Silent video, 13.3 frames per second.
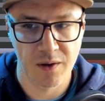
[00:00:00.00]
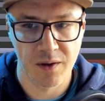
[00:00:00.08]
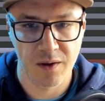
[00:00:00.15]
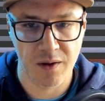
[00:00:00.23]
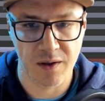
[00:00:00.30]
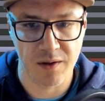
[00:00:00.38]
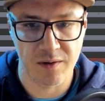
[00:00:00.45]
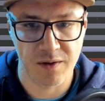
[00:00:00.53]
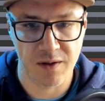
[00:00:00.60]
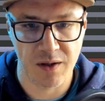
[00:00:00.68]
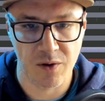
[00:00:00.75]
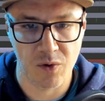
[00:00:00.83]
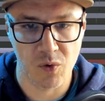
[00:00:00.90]
And
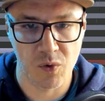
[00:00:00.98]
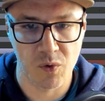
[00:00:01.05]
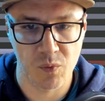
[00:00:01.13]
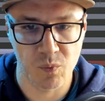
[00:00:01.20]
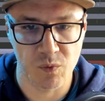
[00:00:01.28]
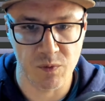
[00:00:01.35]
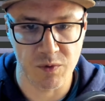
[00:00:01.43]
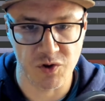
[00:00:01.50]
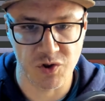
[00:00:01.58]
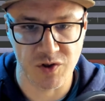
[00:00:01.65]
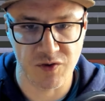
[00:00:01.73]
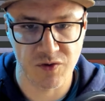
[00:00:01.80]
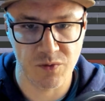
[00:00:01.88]
now we will
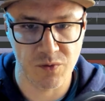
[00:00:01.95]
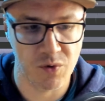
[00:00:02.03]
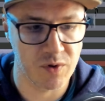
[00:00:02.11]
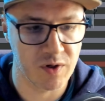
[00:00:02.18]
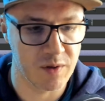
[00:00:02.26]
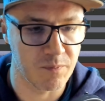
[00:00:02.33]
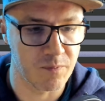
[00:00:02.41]
just grow them